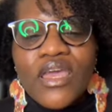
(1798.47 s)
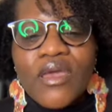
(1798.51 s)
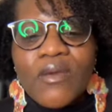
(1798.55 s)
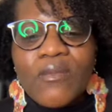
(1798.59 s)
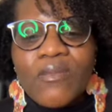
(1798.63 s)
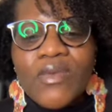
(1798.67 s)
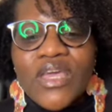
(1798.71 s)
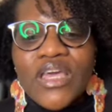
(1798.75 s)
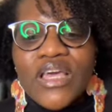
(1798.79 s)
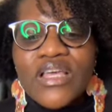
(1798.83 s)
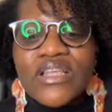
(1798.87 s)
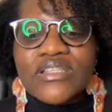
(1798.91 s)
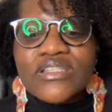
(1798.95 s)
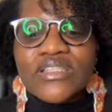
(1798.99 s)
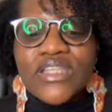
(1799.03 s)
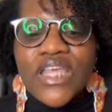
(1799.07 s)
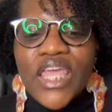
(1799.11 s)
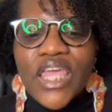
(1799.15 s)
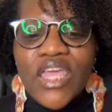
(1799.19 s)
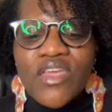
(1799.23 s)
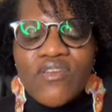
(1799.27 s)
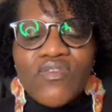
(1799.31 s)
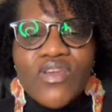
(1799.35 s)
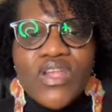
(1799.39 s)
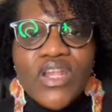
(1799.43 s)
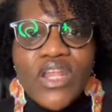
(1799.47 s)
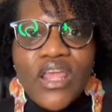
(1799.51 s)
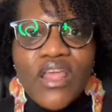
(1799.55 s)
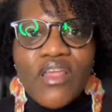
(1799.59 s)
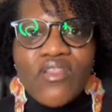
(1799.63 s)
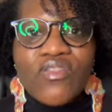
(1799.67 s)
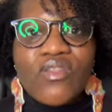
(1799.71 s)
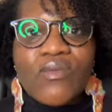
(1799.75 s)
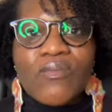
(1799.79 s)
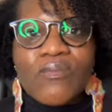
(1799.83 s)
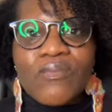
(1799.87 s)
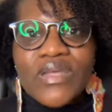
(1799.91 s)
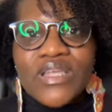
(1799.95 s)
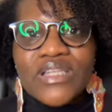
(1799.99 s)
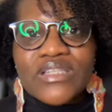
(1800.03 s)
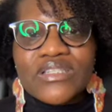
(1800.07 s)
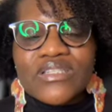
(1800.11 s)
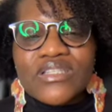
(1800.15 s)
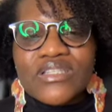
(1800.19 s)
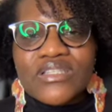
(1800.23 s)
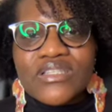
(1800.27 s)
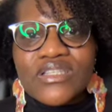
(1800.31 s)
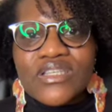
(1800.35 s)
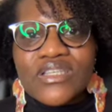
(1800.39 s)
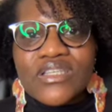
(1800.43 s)
Because even in the
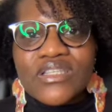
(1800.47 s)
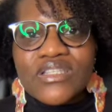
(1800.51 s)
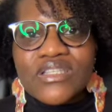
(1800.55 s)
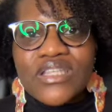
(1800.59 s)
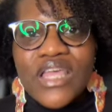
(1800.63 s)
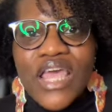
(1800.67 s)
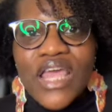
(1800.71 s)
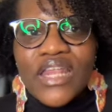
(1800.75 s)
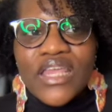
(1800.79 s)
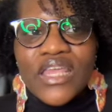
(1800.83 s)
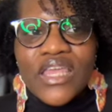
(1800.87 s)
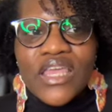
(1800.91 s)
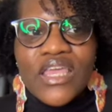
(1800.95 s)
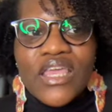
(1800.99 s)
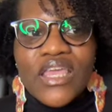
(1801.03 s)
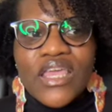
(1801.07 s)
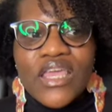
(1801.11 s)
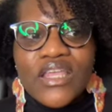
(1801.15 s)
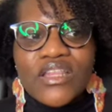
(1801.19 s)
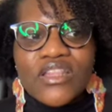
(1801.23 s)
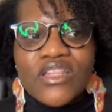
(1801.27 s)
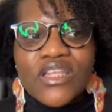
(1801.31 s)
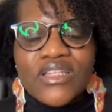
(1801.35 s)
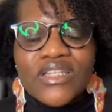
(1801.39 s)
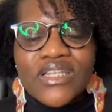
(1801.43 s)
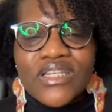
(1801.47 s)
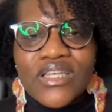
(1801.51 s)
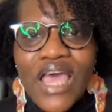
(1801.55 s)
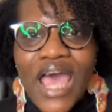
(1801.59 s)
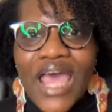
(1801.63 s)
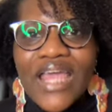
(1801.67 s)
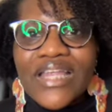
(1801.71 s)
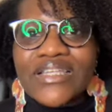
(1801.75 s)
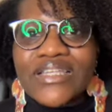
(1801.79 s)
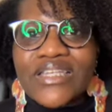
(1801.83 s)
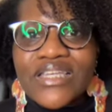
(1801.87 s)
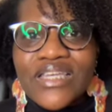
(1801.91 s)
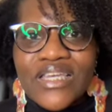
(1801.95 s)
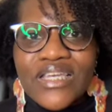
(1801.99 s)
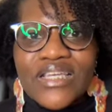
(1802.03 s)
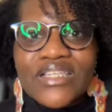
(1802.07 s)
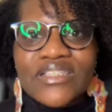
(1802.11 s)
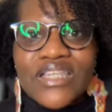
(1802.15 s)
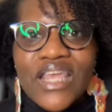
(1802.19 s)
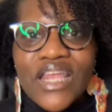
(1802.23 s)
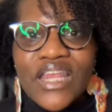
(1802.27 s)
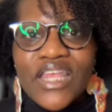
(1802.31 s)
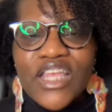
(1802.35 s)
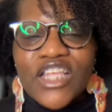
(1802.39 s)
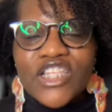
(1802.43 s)
businesses that the ideas
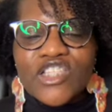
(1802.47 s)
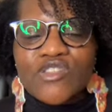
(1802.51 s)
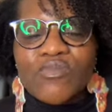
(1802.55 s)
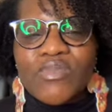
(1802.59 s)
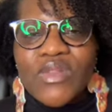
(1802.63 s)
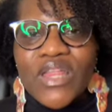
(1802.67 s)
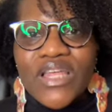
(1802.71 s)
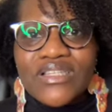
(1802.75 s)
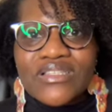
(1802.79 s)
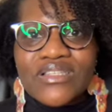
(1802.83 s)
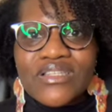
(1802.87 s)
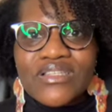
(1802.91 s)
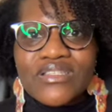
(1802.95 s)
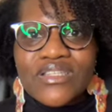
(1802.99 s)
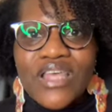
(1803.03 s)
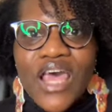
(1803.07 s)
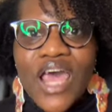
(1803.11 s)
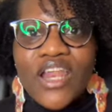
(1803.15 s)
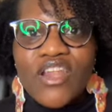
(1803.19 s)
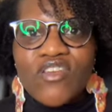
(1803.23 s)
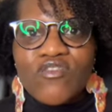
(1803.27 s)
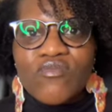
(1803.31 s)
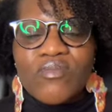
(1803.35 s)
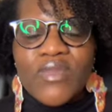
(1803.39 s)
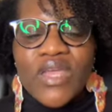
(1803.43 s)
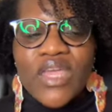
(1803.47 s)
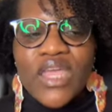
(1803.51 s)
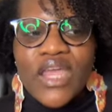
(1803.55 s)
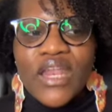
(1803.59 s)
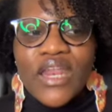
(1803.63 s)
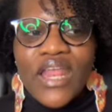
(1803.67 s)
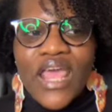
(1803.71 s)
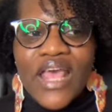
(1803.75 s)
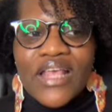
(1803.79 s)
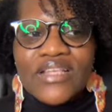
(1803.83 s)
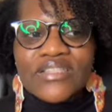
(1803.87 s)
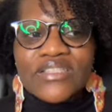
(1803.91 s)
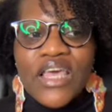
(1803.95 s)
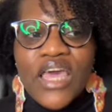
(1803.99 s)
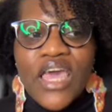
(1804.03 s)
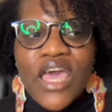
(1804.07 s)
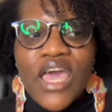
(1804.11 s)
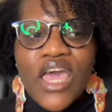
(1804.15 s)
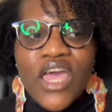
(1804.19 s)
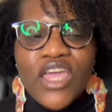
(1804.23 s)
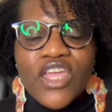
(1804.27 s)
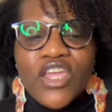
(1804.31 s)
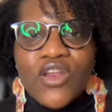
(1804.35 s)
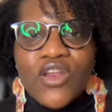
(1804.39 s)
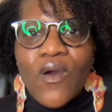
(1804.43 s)
that he's placed inside of me and has,
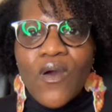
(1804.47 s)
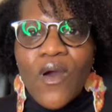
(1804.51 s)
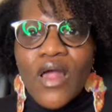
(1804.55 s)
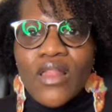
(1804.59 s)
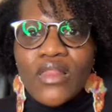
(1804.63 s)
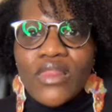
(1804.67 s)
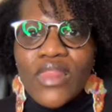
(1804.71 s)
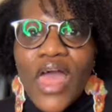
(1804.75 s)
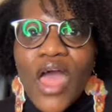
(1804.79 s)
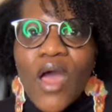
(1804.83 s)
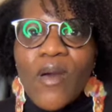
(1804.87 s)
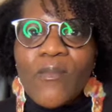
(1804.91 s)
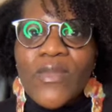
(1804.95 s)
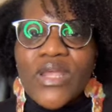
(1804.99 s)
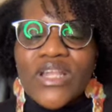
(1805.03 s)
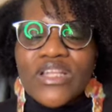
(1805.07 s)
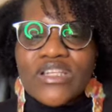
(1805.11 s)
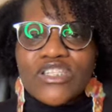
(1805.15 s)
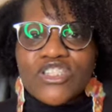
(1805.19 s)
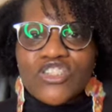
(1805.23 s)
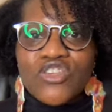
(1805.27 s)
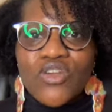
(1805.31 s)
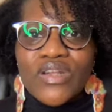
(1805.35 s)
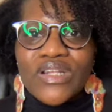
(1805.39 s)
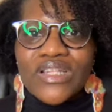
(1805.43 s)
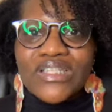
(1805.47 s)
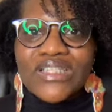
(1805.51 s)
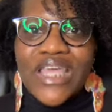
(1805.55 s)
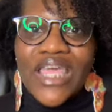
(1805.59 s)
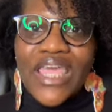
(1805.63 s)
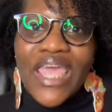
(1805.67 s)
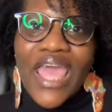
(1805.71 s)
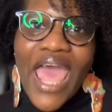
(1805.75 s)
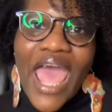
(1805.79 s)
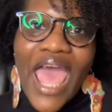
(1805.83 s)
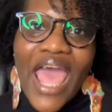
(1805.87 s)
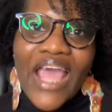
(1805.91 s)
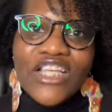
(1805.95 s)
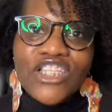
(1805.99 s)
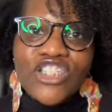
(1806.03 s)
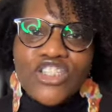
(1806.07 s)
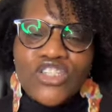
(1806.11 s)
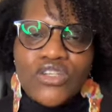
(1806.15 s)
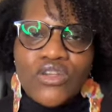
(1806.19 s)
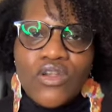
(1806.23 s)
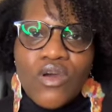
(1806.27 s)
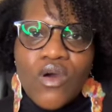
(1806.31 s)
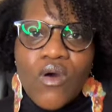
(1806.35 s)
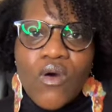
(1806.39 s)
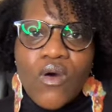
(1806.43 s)
you allowed me to start to take
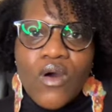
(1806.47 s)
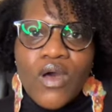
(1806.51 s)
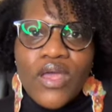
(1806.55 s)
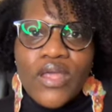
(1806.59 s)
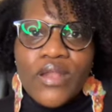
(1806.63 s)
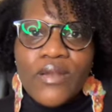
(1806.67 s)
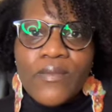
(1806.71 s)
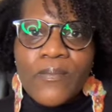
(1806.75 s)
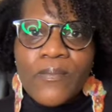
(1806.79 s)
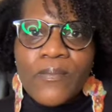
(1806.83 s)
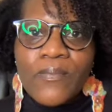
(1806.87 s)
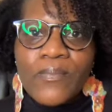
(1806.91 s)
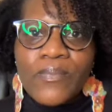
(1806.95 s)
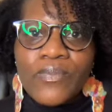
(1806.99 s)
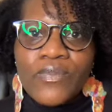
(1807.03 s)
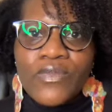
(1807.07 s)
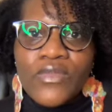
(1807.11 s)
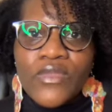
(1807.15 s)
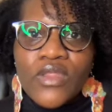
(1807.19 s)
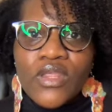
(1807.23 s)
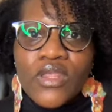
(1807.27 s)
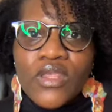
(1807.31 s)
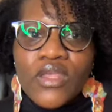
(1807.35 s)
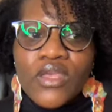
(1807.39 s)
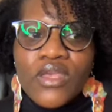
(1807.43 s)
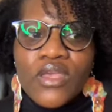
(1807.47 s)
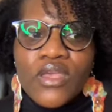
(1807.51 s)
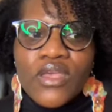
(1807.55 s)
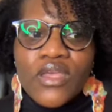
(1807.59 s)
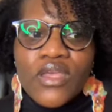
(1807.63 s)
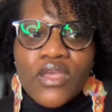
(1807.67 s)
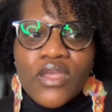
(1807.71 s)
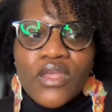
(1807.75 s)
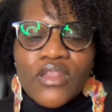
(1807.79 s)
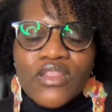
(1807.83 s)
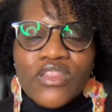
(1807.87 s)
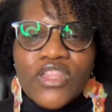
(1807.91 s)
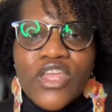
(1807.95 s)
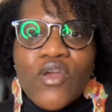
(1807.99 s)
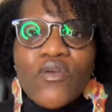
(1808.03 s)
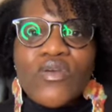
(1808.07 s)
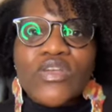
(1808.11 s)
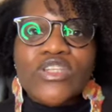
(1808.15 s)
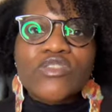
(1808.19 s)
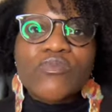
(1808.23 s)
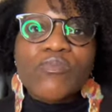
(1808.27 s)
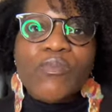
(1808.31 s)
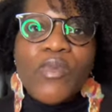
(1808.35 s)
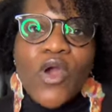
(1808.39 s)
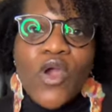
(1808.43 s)
action on, there
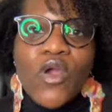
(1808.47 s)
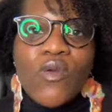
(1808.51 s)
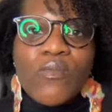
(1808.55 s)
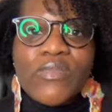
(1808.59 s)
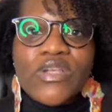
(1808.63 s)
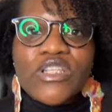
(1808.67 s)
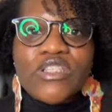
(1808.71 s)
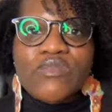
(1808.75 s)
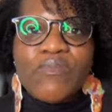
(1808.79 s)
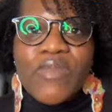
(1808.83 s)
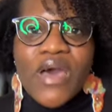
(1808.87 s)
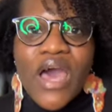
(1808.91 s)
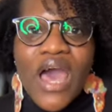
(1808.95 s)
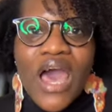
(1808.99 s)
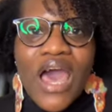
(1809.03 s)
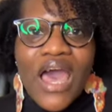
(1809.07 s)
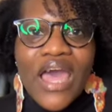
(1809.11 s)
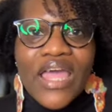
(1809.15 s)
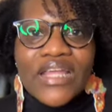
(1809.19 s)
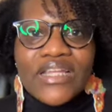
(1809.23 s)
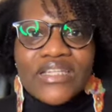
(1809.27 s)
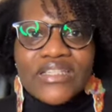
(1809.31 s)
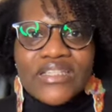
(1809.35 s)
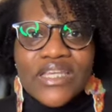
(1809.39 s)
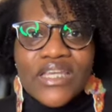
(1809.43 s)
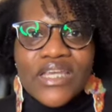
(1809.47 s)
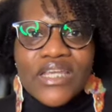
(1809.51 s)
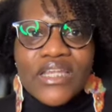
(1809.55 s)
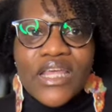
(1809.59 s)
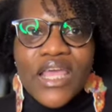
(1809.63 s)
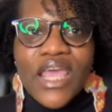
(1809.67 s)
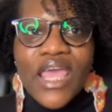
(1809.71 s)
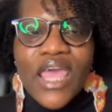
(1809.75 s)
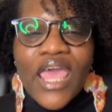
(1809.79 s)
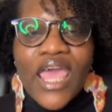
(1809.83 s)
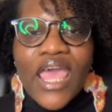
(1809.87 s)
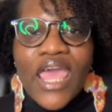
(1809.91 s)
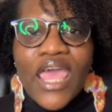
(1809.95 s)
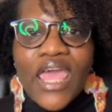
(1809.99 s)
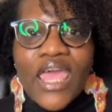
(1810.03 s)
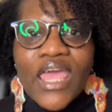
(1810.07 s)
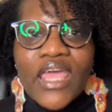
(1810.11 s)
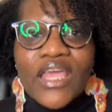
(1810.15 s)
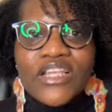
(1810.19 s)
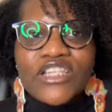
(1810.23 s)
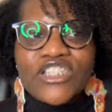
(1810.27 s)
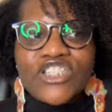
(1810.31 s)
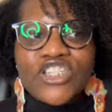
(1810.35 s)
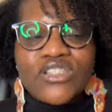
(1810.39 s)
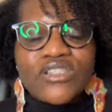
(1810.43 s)
is purpose behind it.
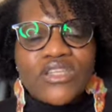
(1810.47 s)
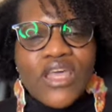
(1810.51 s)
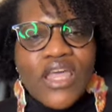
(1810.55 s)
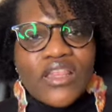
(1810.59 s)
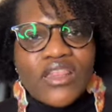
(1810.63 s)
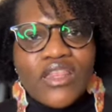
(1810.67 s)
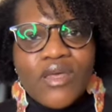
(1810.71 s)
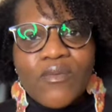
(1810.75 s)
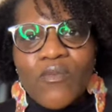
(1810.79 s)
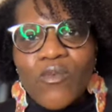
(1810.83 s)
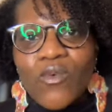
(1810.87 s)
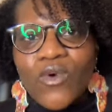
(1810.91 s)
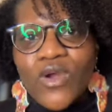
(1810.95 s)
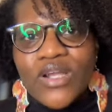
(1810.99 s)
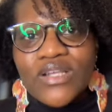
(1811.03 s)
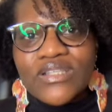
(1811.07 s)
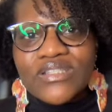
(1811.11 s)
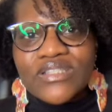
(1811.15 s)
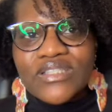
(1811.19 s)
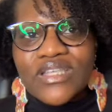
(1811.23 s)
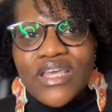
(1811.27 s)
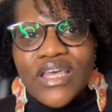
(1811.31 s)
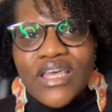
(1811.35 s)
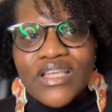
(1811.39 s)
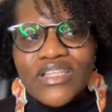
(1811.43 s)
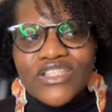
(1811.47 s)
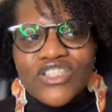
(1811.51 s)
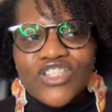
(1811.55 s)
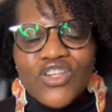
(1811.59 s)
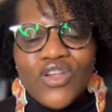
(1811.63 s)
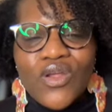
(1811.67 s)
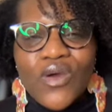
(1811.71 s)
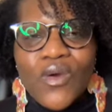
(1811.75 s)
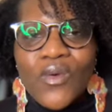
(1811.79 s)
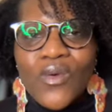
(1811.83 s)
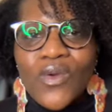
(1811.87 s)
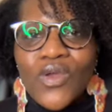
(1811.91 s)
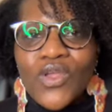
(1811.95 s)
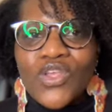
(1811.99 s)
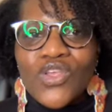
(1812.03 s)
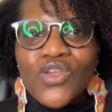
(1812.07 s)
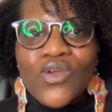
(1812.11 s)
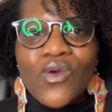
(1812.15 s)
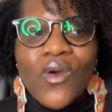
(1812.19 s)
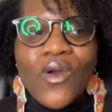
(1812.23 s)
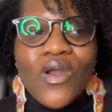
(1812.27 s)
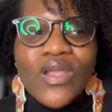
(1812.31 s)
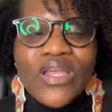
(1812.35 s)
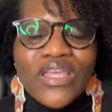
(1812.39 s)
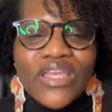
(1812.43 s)
And just like the word says, you know,
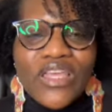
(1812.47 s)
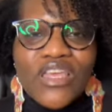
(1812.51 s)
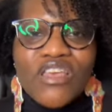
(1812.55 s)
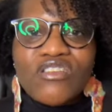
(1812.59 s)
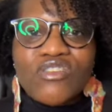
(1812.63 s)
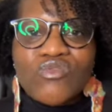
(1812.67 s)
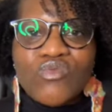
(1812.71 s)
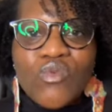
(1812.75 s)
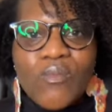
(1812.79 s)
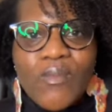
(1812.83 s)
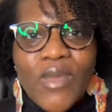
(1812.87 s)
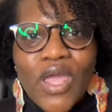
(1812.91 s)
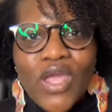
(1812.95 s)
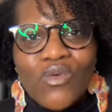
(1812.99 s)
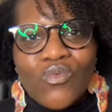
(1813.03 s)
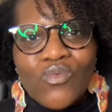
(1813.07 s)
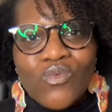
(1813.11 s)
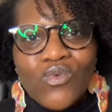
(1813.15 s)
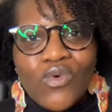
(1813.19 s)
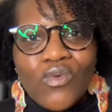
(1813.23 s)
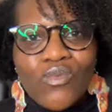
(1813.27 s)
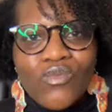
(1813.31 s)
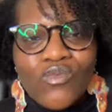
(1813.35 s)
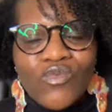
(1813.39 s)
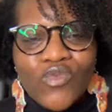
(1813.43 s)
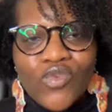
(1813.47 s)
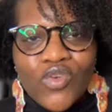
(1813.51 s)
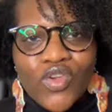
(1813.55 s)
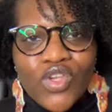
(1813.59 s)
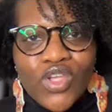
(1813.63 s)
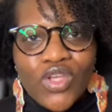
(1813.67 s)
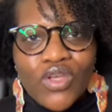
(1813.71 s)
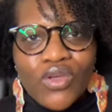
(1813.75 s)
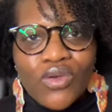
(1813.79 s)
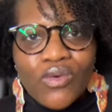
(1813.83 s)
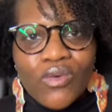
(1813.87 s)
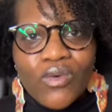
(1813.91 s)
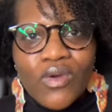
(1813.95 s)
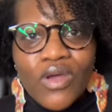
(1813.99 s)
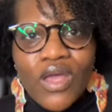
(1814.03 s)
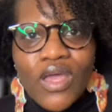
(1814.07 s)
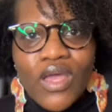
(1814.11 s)
your gifts will make room for you,